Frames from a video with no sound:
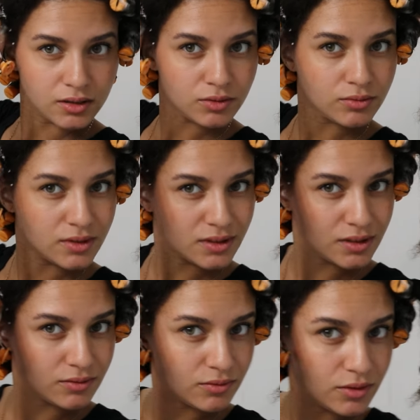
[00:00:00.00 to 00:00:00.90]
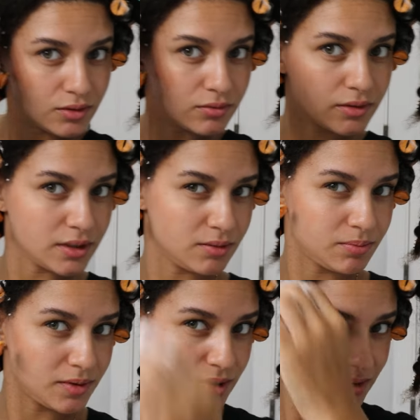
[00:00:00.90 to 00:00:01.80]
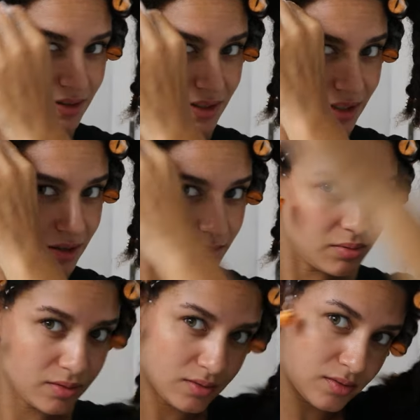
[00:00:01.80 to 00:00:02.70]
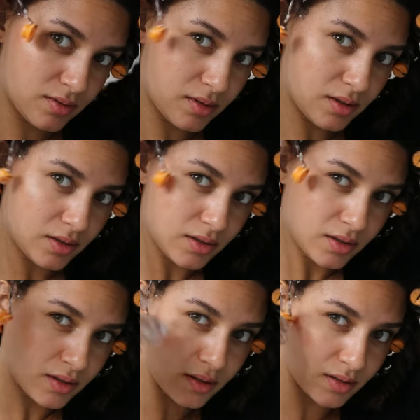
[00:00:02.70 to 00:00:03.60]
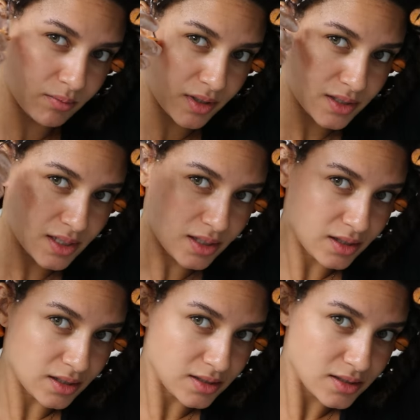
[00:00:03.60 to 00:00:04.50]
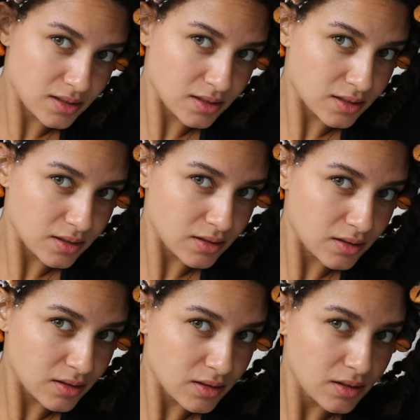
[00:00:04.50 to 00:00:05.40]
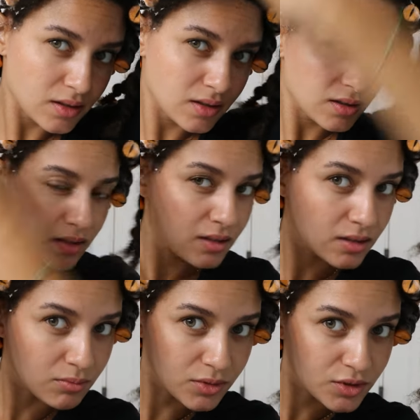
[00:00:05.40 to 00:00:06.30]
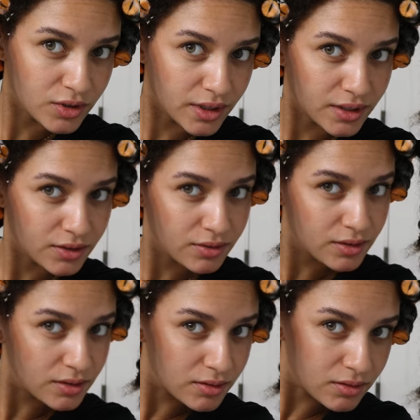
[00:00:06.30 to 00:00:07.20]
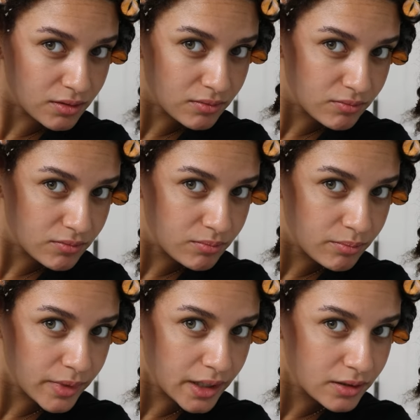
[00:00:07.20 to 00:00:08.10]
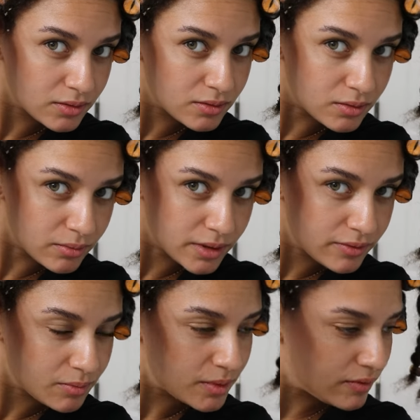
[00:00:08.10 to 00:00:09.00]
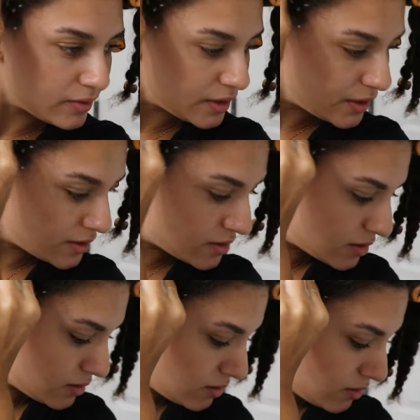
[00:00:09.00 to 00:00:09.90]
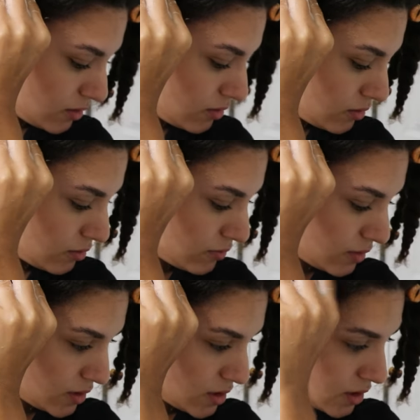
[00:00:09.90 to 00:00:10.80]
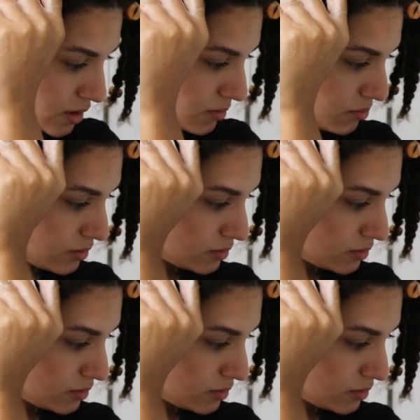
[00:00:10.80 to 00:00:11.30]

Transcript: twist and roll right up until the scalp. Now I'm gonna take this and I'm gonna try and do it back away from my face, over the top,